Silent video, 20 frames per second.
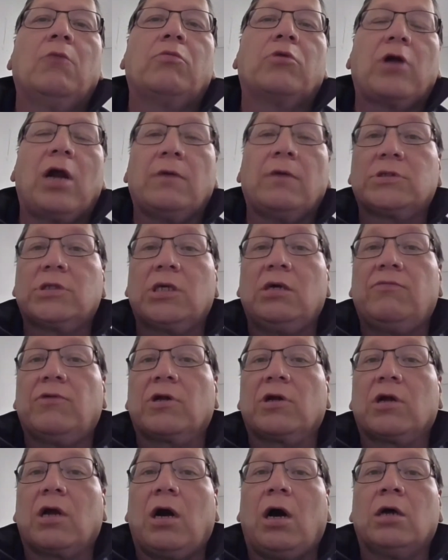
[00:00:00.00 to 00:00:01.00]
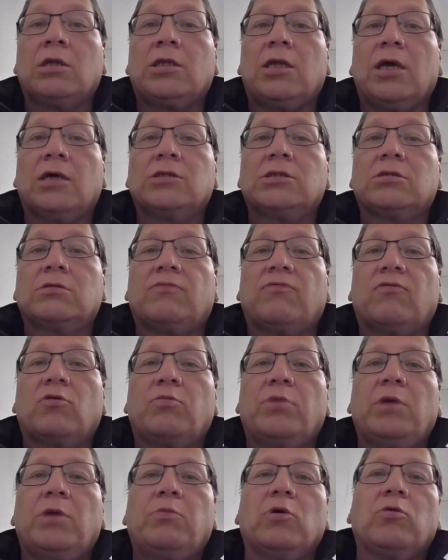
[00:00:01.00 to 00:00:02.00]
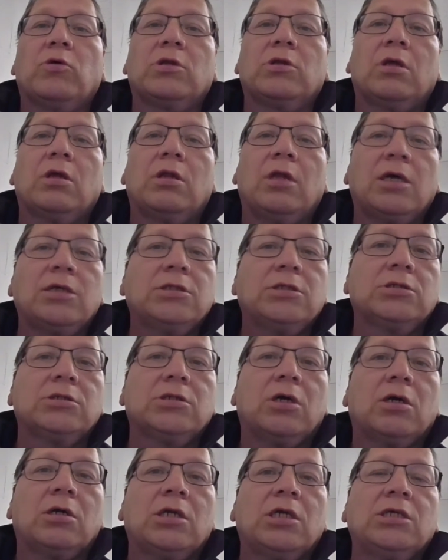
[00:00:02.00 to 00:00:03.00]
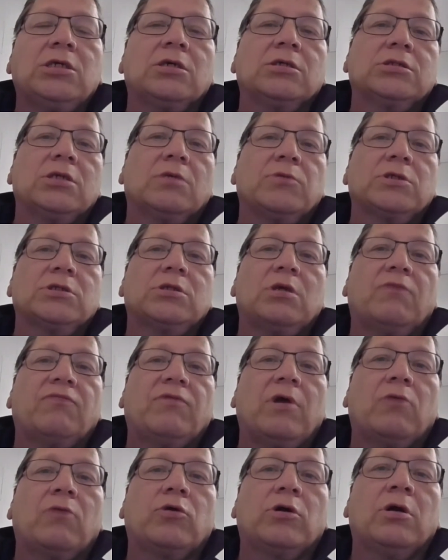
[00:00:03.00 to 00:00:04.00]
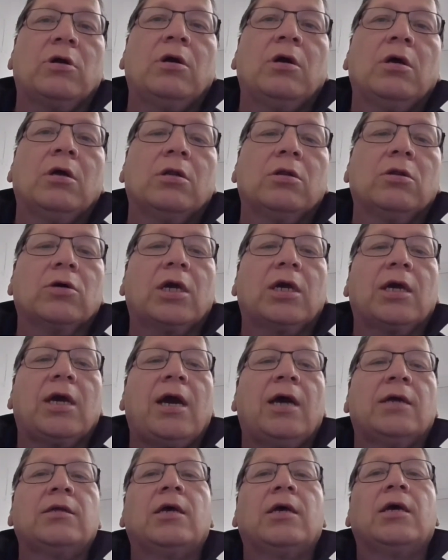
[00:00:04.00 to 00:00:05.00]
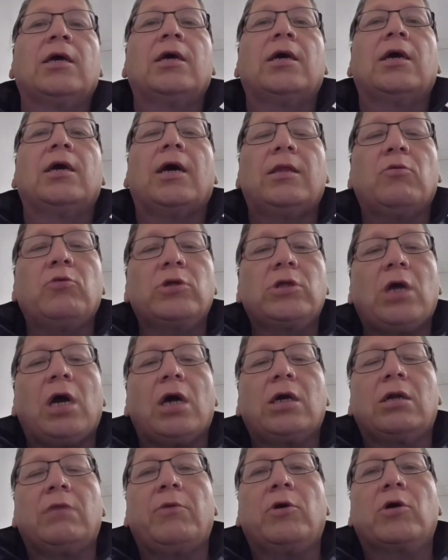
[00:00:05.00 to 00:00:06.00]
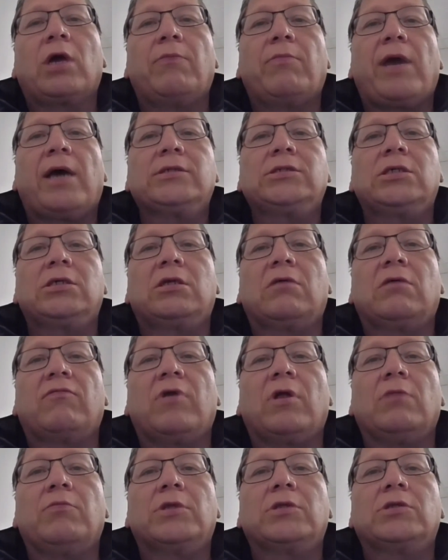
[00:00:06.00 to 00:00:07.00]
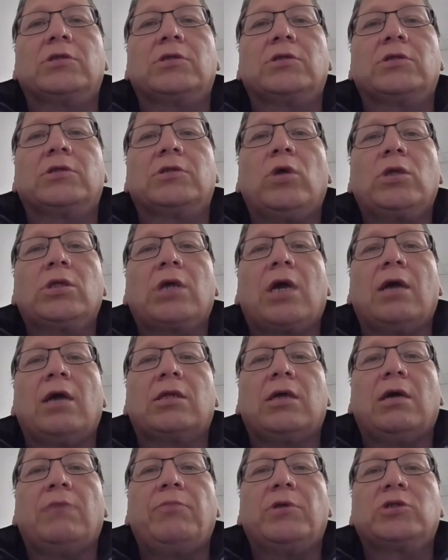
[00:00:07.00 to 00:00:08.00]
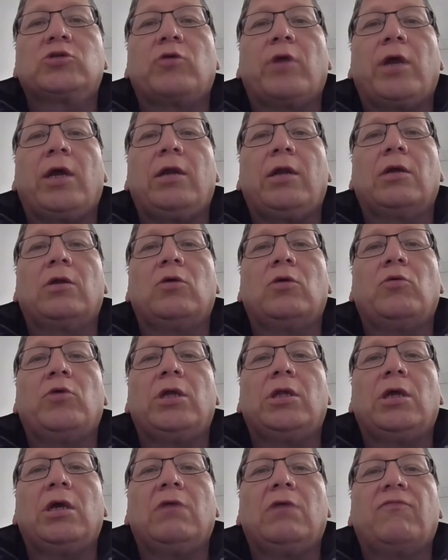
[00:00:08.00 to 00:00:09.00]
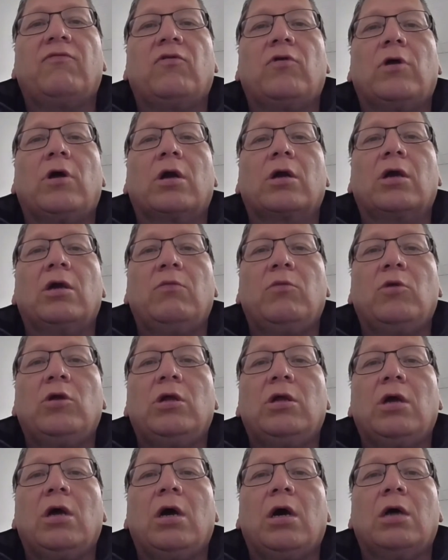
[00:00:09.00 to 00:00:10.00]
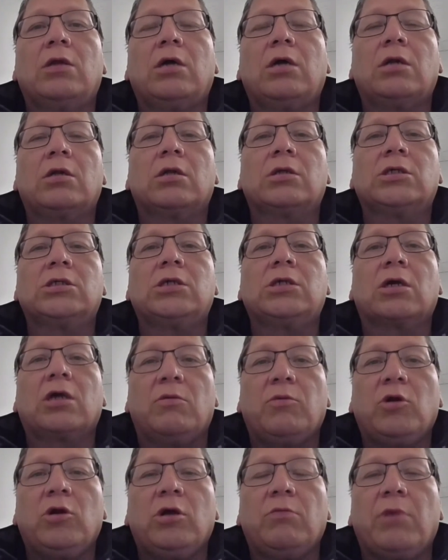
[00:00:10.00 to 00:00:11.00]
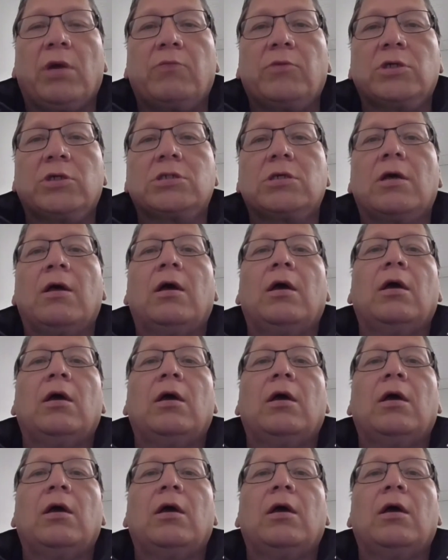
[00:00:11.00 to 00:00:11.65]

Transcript: perhaps even contests for people with the nicest yard. These are some of the stuff that we're looking at. And then we're talking about capacity development. So what type of training do we need for our community, not just our community members,